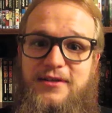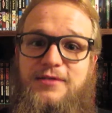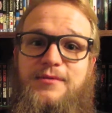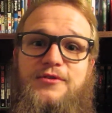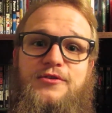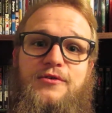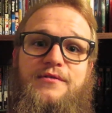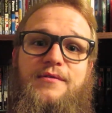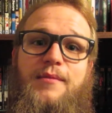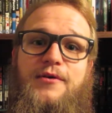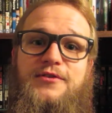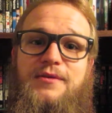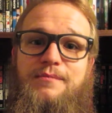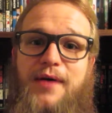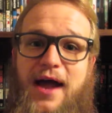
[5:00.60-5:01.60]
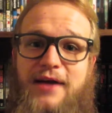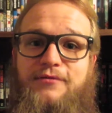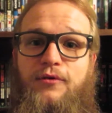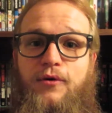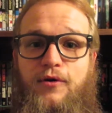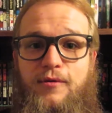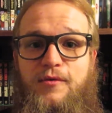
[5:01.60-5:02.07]
These have been two of the most
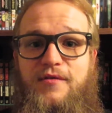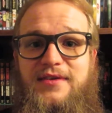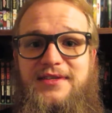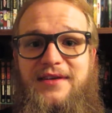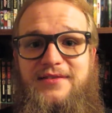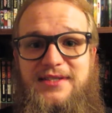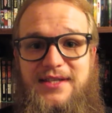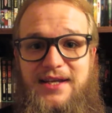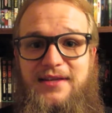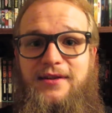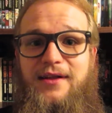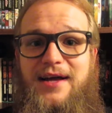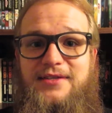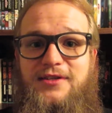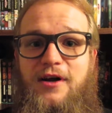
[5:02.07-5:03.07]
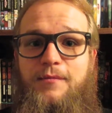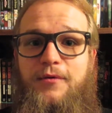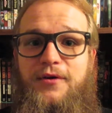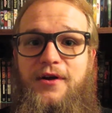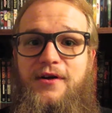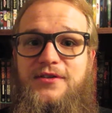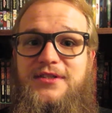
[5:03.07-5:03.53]
impactful horror movies I've seen in the last couple
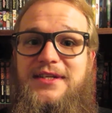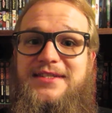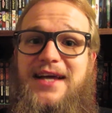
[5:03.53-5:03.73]
of years, and it's